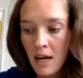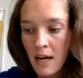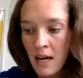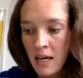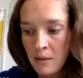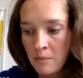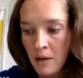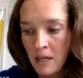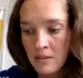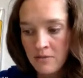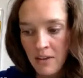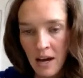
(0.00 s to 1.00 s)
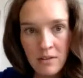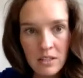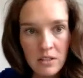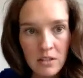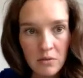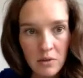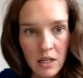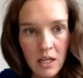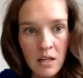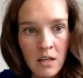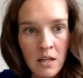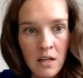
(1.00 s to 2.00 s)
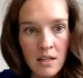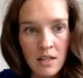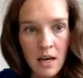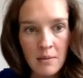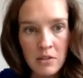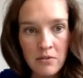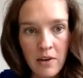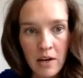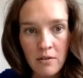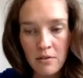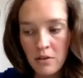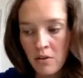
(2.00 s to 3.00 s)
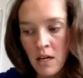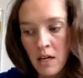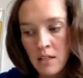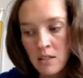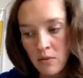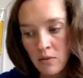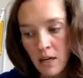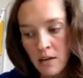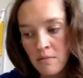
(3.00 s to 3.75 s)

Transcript: 8 minus 5 is 3. The absolute value of 3 is 3.